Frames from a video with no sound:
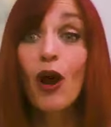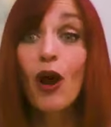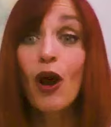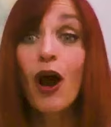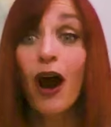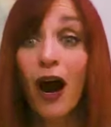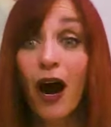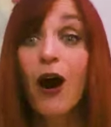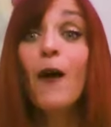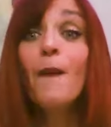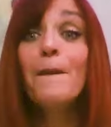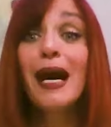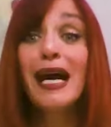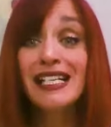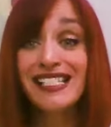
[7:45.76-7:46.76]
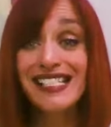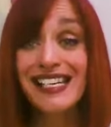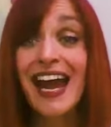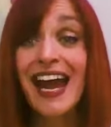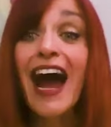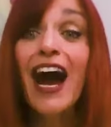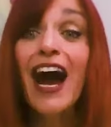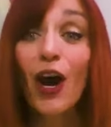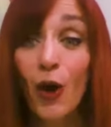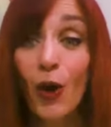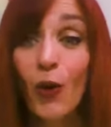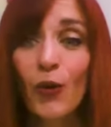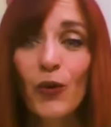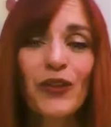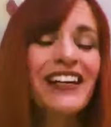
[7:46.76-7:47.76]
calm
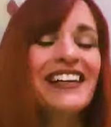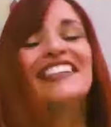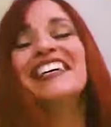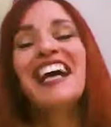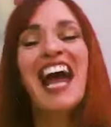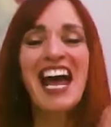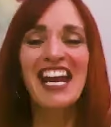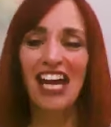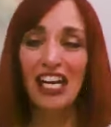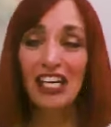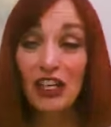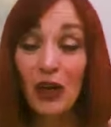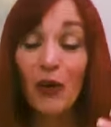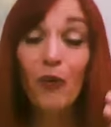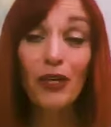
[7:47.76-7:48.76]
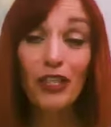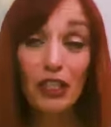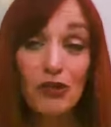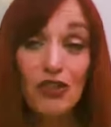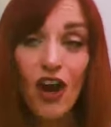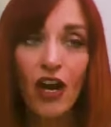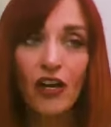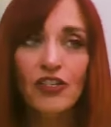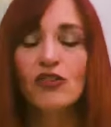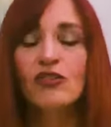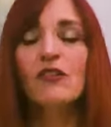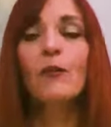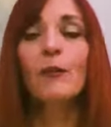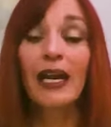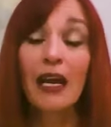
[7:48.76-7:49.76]
down. And I know when you talk to yourself,
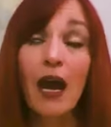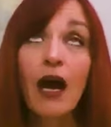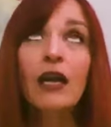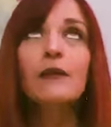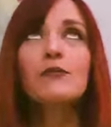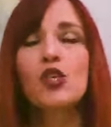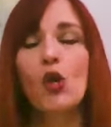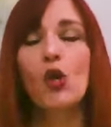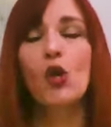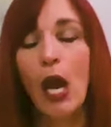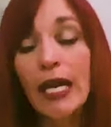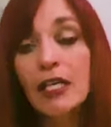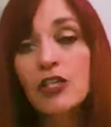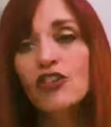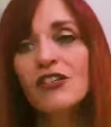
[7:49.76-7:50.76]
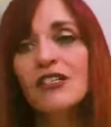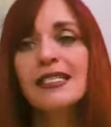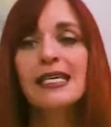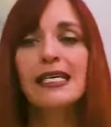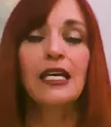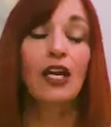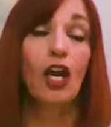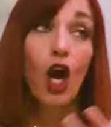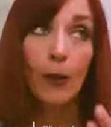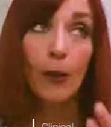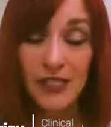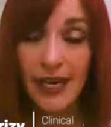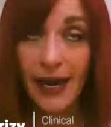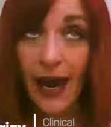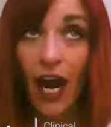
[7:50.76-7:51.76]
oh my God, I'm so anxious, I need to calm
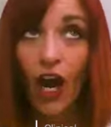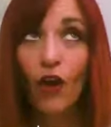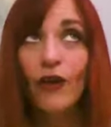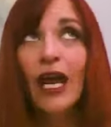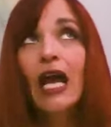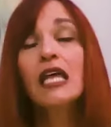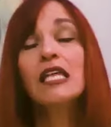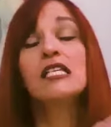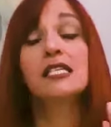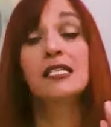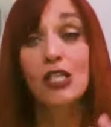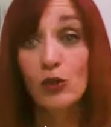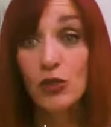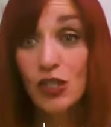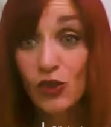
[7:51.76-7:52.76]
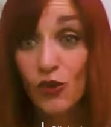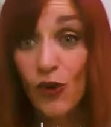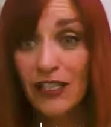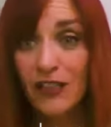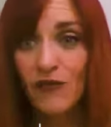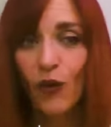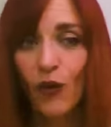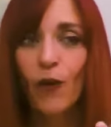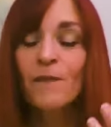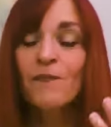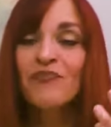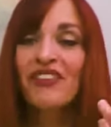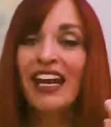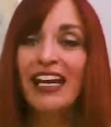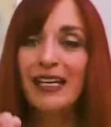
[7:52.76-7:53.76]
down, this is so stressful.
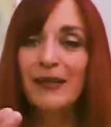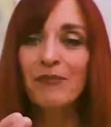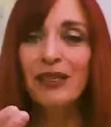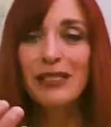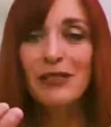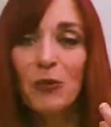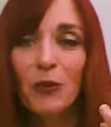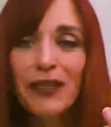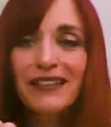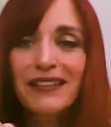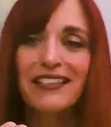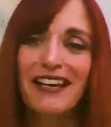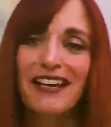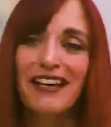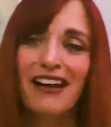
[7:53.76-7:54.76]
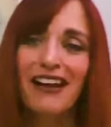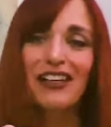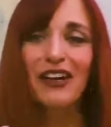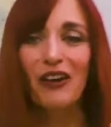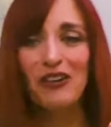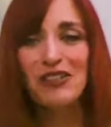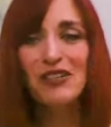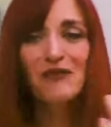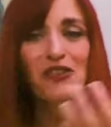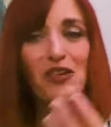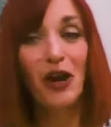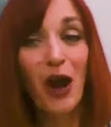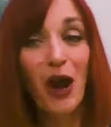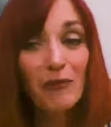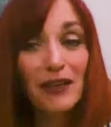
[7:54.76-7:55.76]
In between telling ourselves to
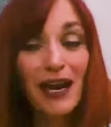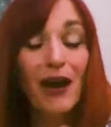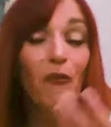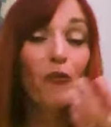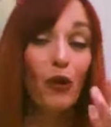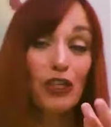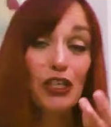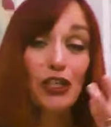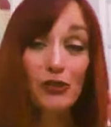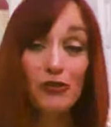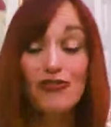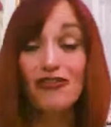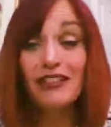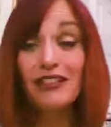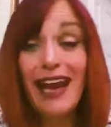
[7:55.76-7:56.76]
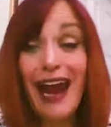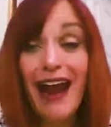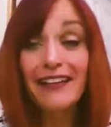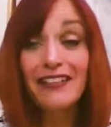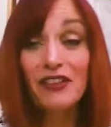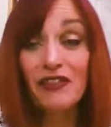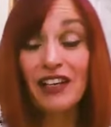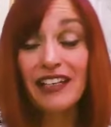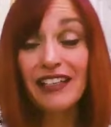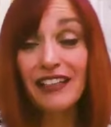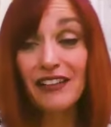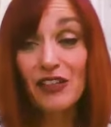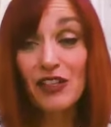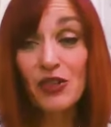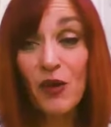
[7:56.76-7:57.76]
calm down, we're usually activating
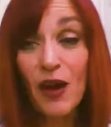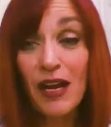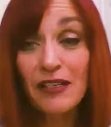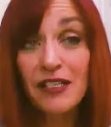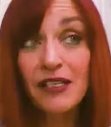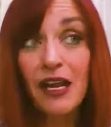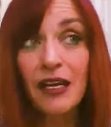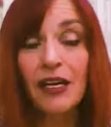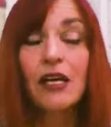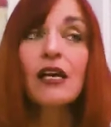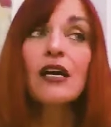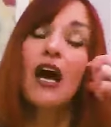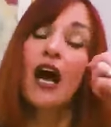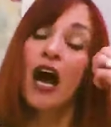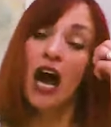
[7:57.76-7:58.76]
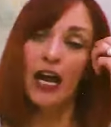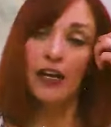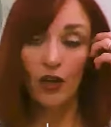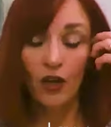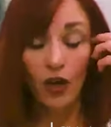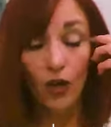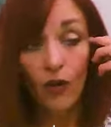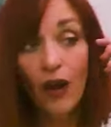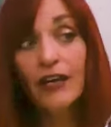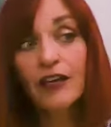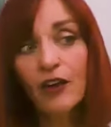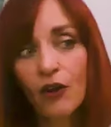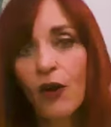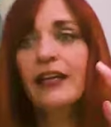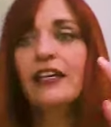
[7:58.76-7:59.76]
the stress. Like, I know
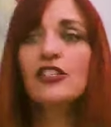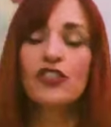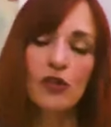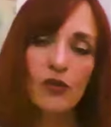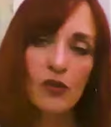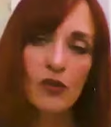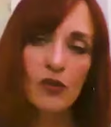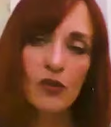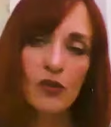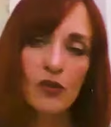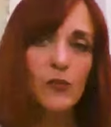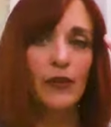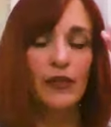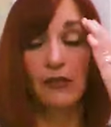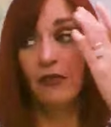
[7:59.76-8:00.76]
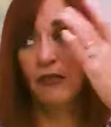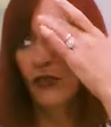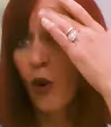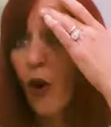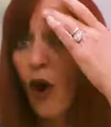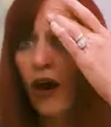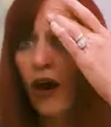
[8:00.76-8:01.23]
I can do this, but this is so hard.